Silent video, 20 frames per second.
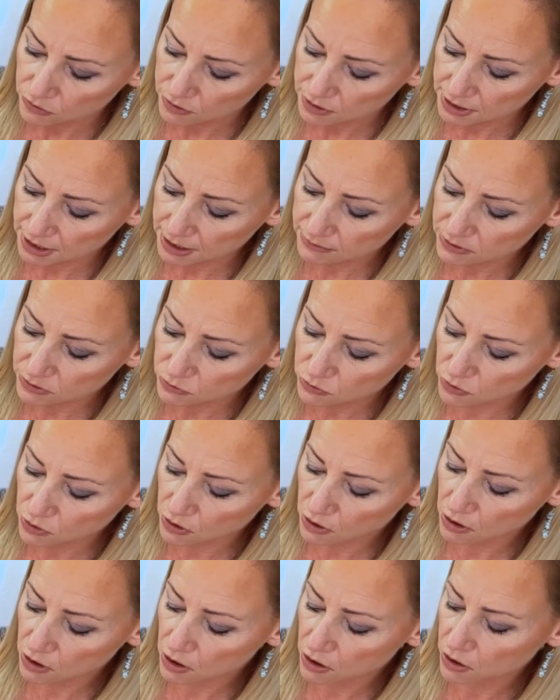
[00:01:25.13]
Time to walk
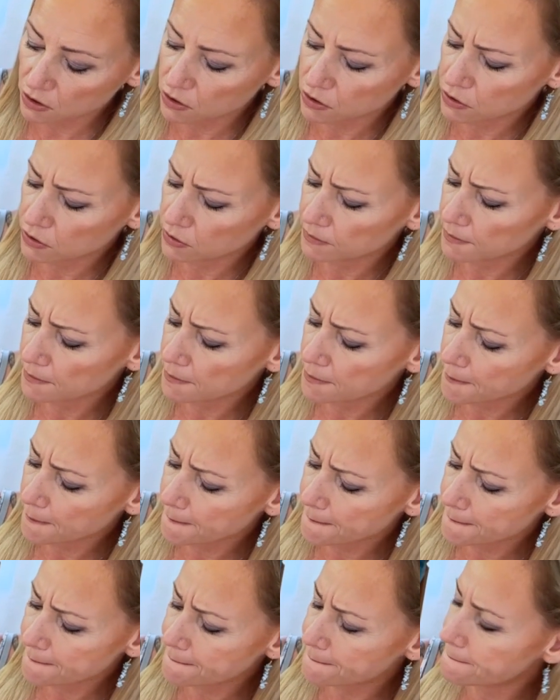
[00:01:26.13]
alone.
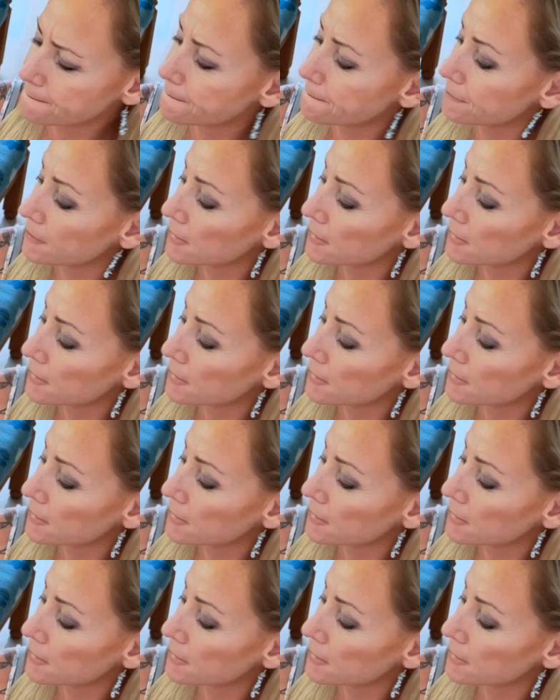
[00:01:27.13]
Hmm.